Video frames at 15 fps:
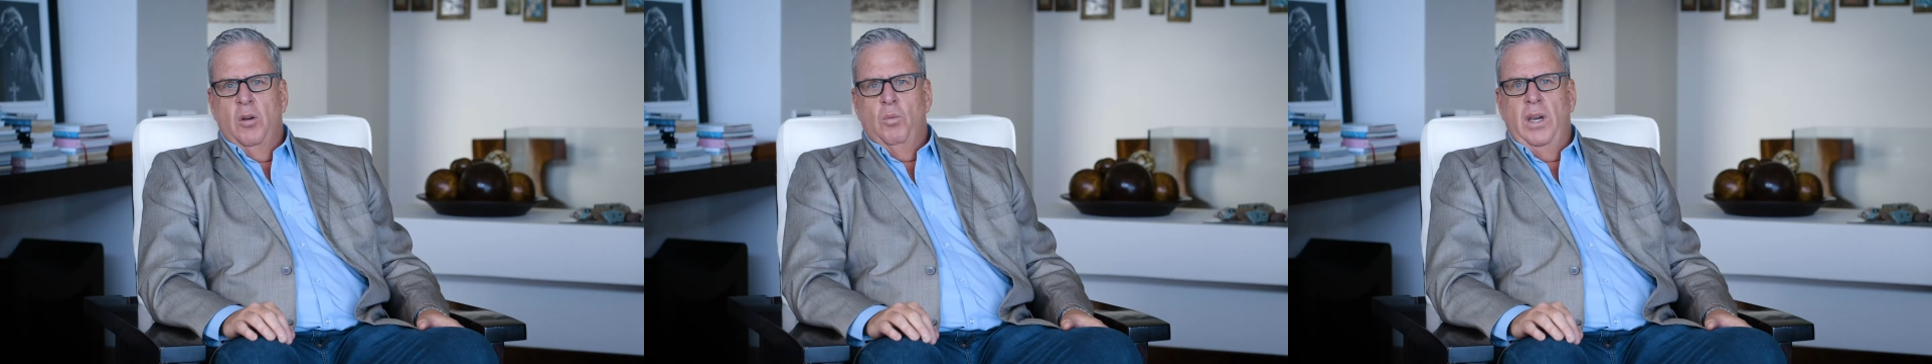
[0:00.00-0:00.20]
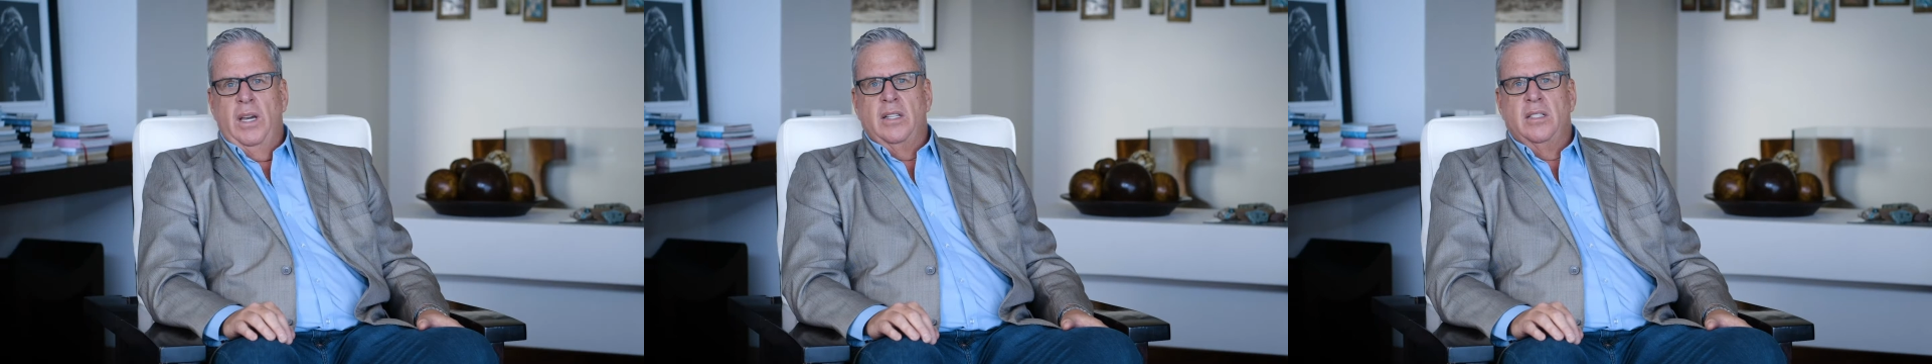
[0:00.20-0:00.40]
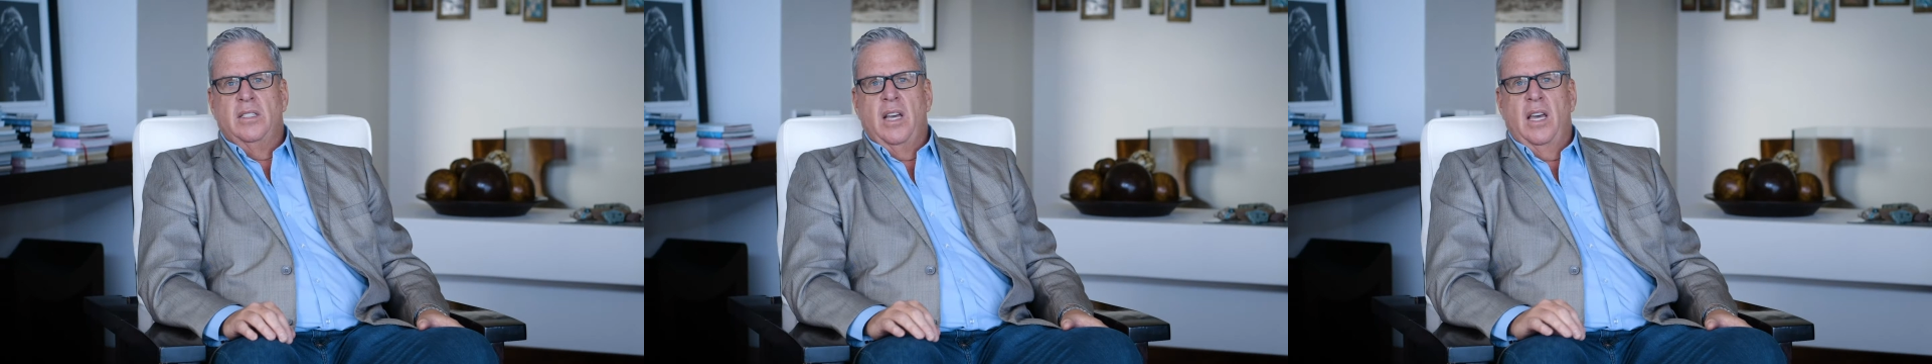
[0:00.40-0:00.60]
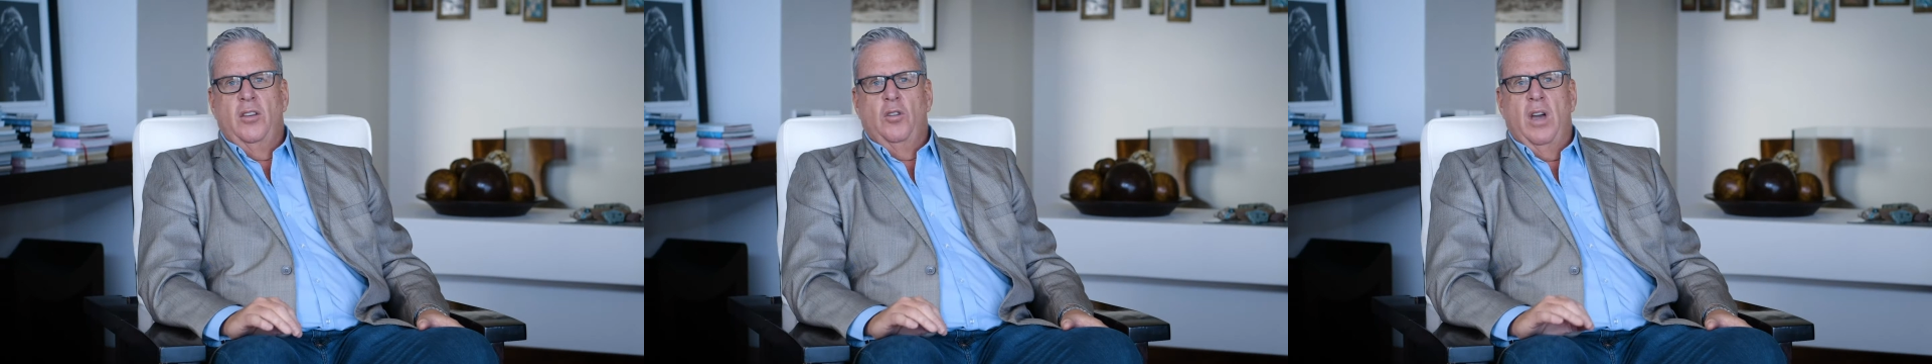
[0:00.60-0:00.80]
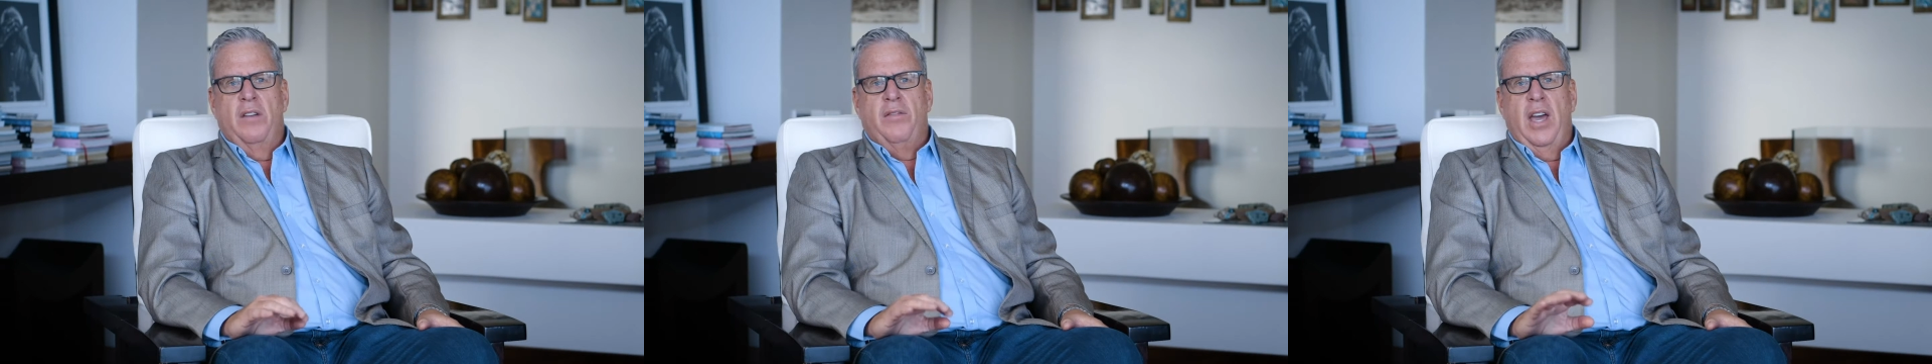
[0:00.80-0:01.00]
we can say
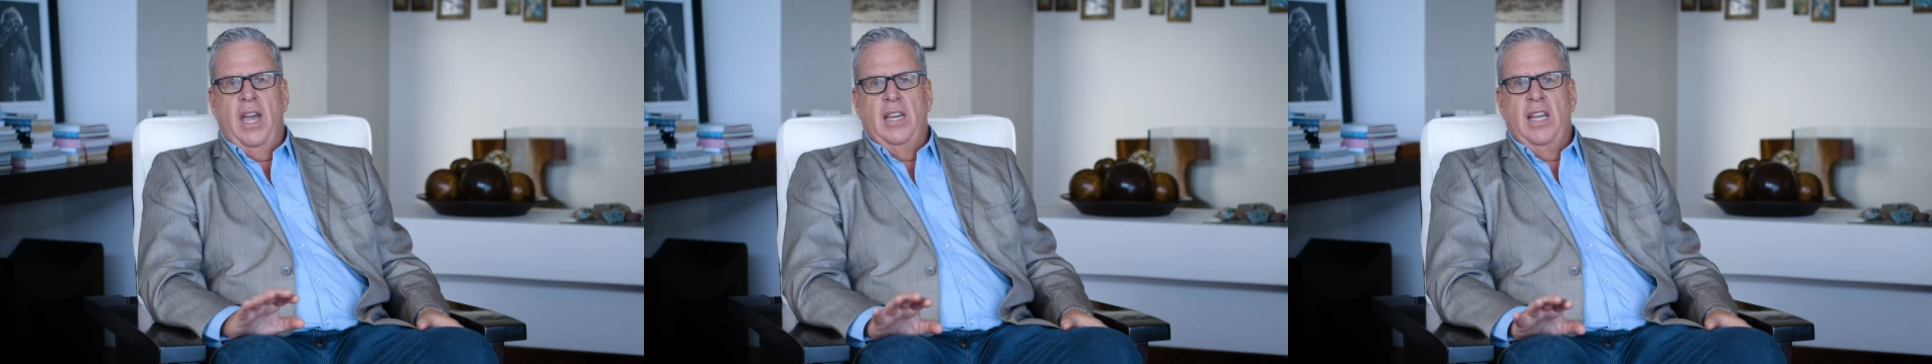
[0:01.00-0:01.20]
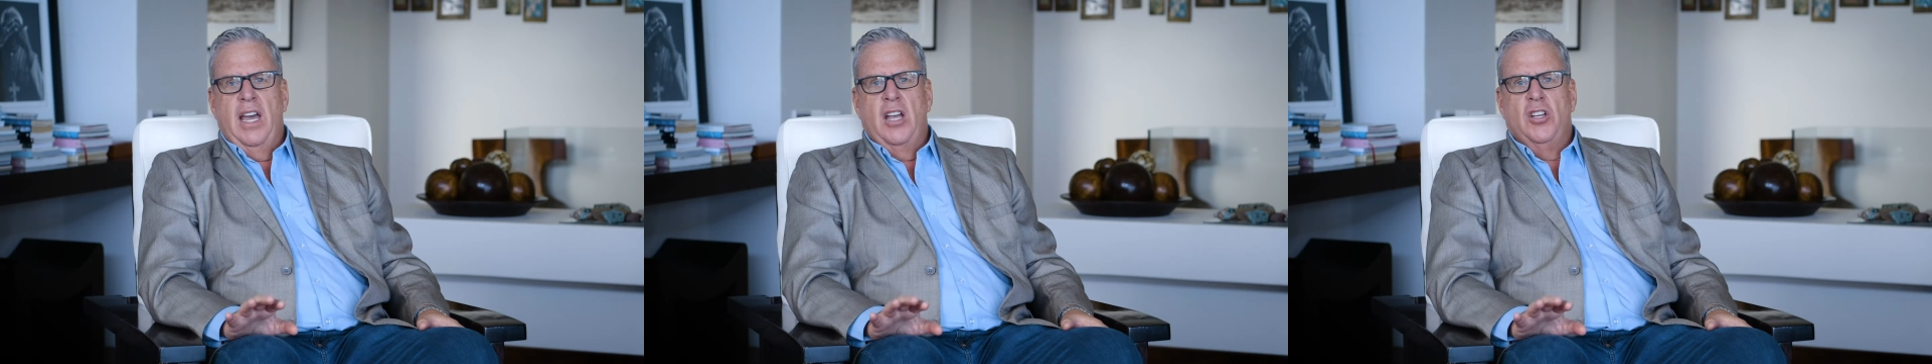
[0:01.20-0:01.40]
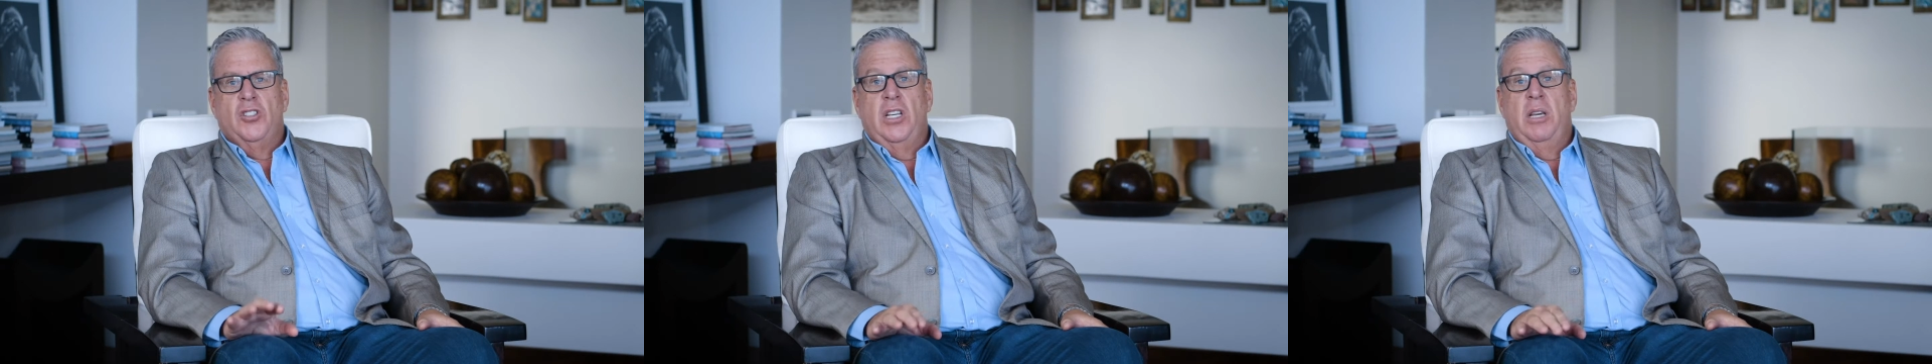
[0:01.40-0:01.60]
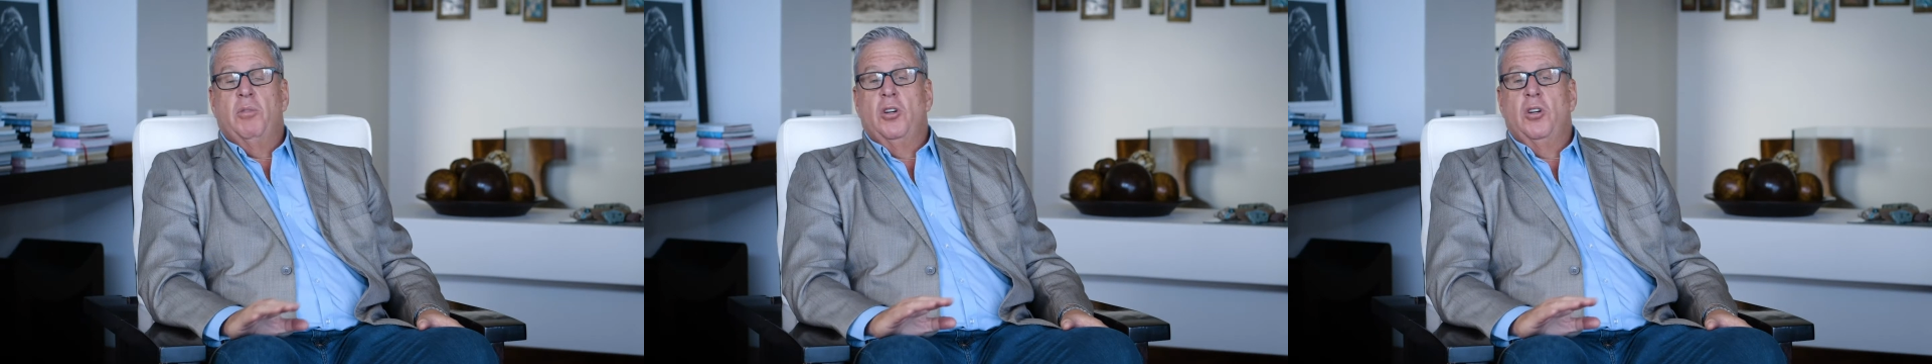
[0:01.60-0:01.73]
you have ADHD